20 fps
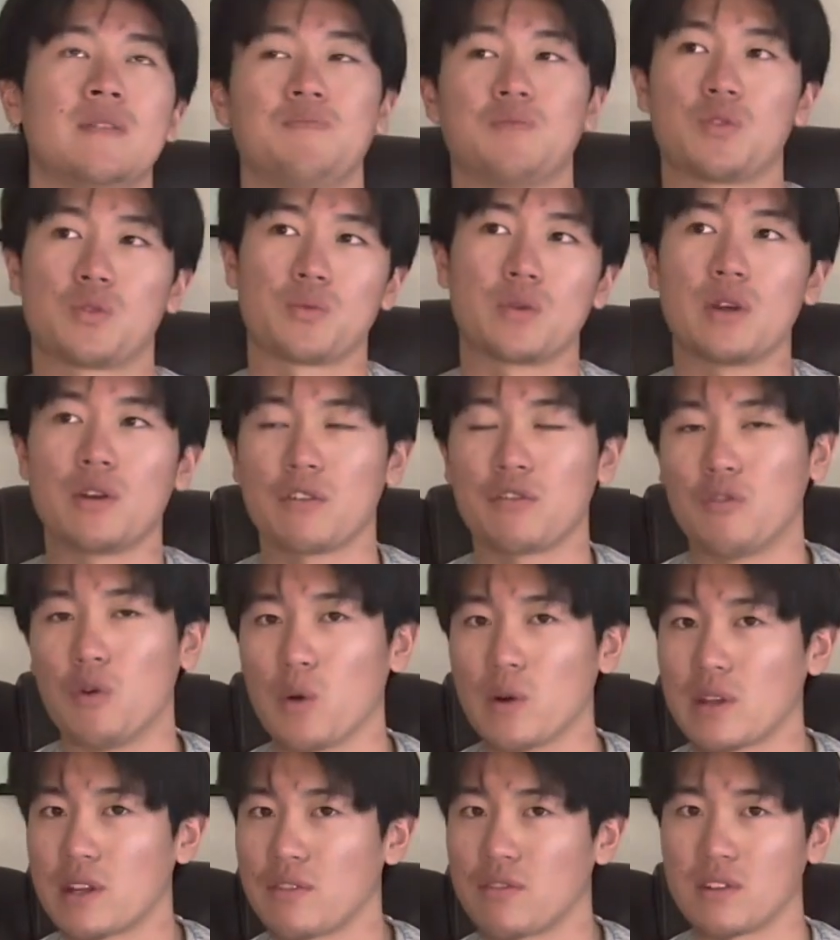3 or
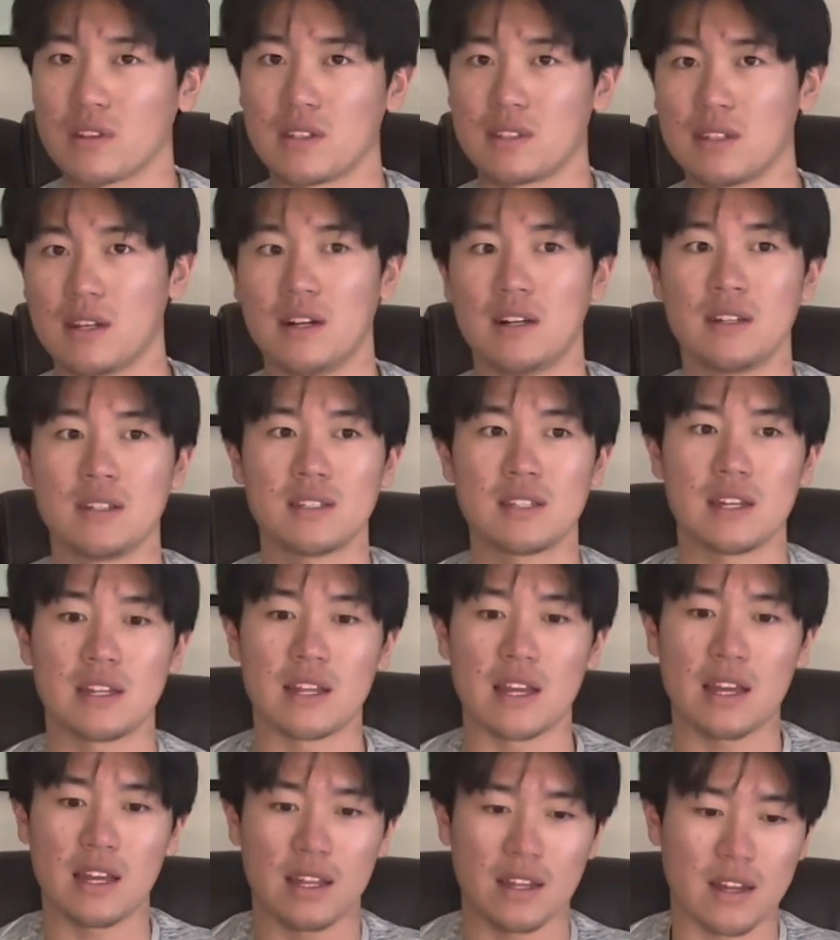4 different songs,
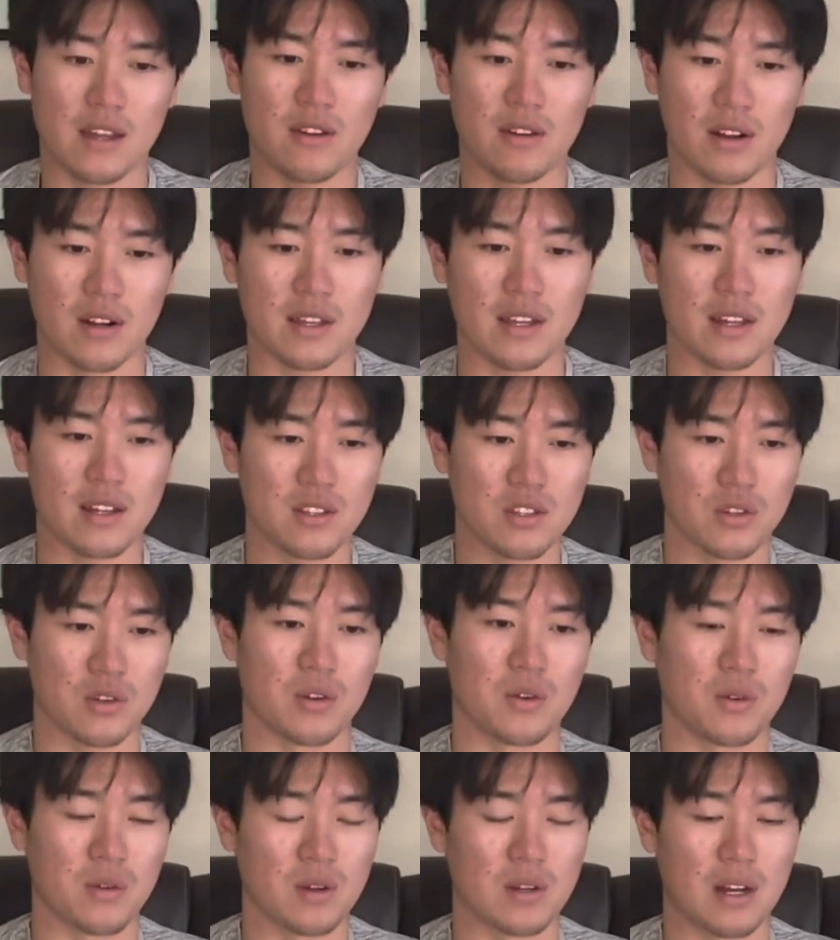and in here I'll get into it.